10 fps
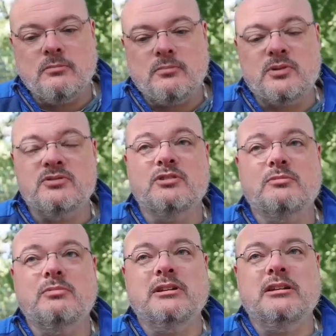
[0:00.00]

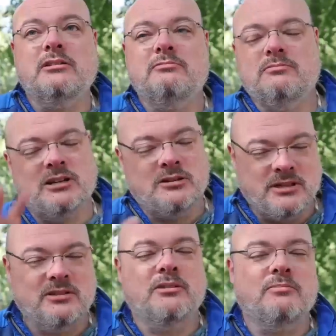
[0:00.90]
Presumably, I
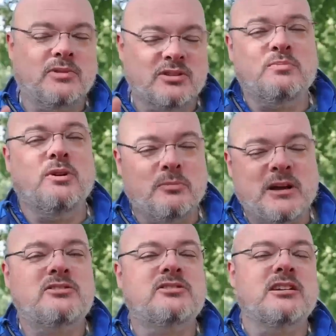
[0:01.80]
mean, the small
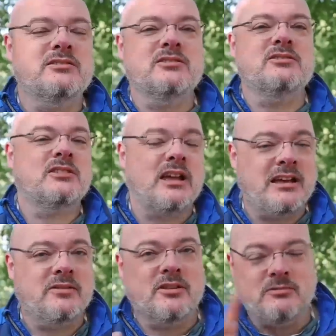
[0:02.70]
batch sizes
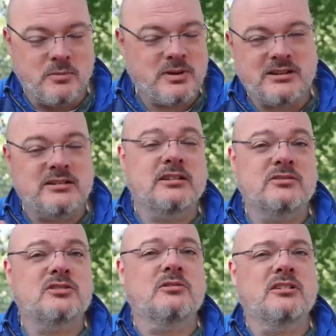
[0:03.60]
and the rapidity
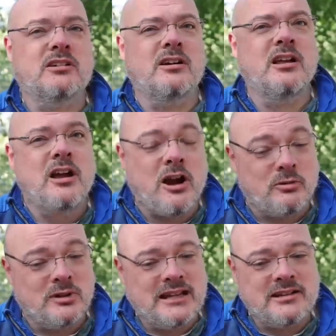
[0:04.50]
and so on are
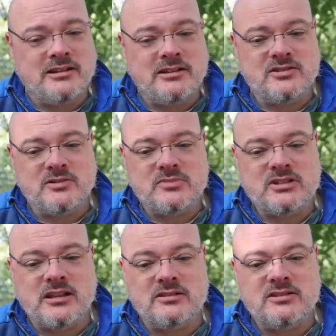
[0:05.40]
related in some
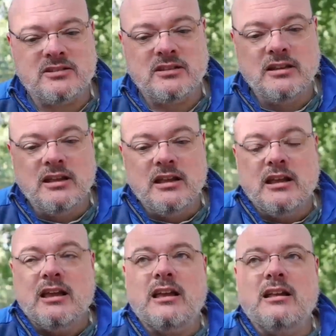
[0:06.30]
sense.
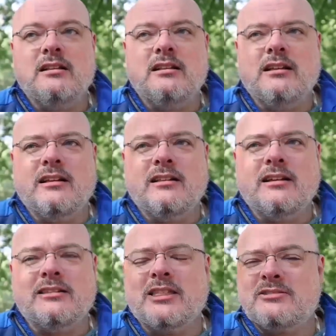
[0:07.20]

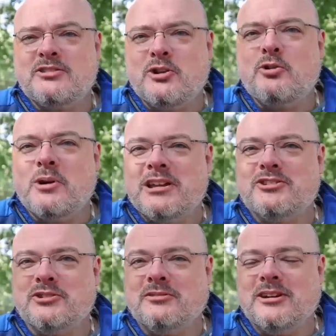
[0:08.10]
Like, that's an
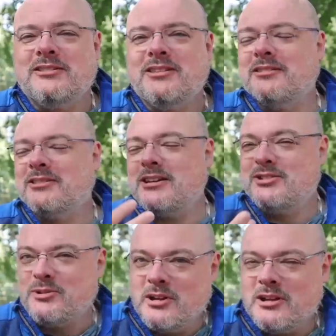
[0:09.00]
equation, right? That's
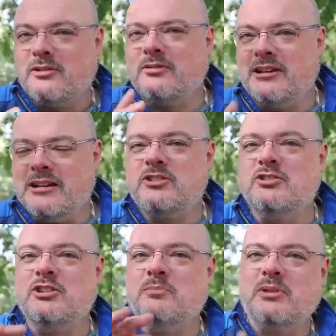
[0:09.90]
some kind of
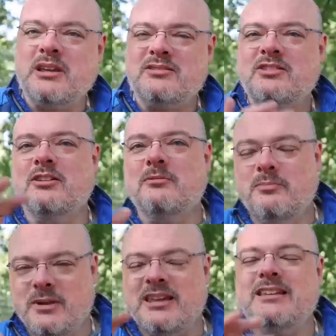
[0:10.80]
relationship. That's the
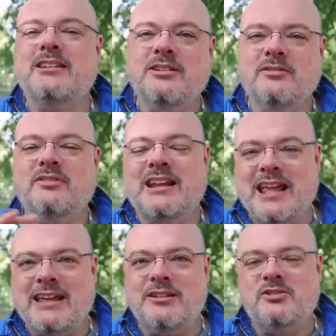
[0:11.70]
beginning of an
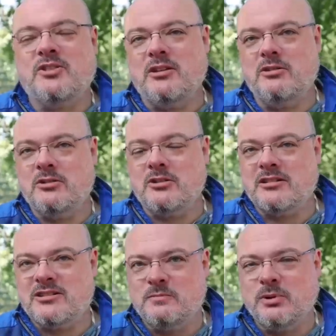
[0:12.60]
edge that you could
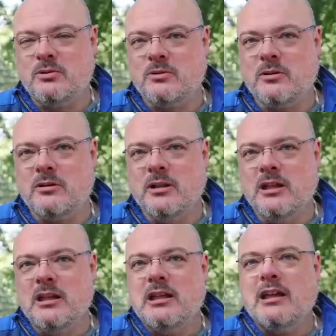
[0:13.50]
explore
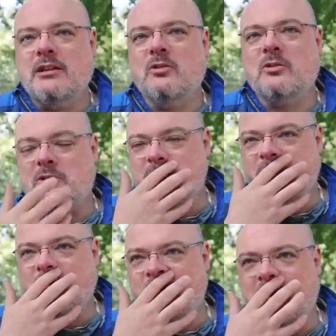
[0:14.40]
in order to
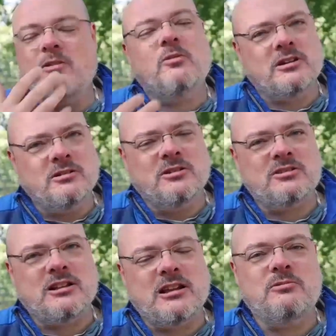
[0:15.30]
figure out what it
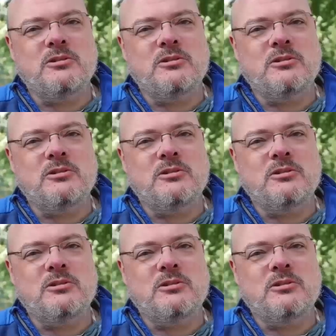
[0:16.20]
looks like